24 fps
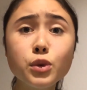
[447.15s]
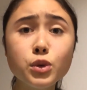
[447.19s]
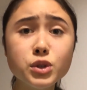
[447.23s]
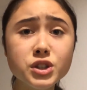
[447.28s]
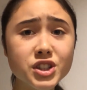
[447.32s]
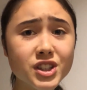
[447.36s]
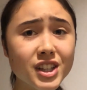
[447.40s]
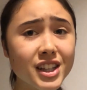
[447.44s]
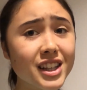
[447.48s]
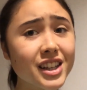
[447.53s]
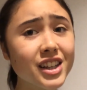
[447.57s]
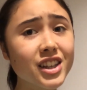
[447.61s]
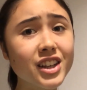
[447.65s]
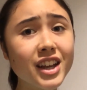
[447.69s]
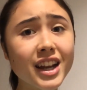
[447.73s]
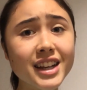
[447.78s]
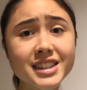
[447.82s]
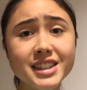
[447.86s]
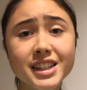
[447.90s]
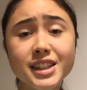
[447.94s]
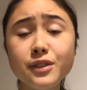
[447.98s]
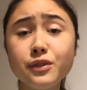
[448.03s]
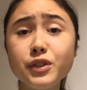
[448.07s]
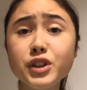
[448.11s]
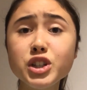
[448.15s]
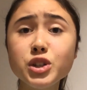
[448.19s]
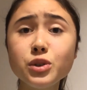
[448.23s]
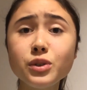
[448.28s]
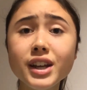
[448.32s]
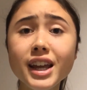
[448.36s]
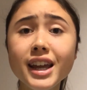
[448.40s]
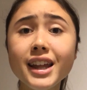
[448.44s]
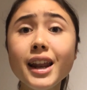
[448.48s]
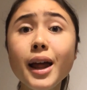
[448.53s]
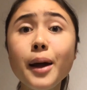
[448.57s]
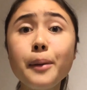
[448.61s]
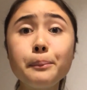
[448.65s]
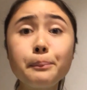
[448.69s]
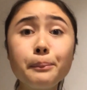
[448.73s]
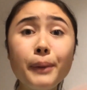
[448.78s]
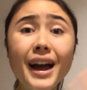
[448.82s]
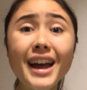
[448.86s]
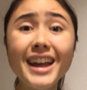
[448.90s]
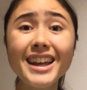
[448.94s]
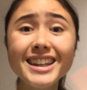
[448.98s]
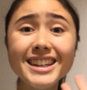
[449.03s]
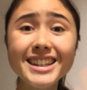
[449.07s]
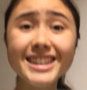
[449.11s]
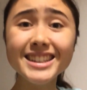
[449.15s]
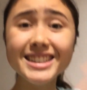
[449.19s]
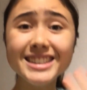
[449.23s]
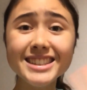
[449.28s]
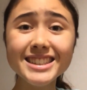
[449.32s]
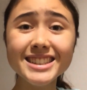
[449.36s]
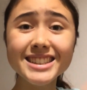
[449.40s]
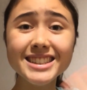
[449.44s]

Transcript: forward to seeing you guys in the future again. Bye!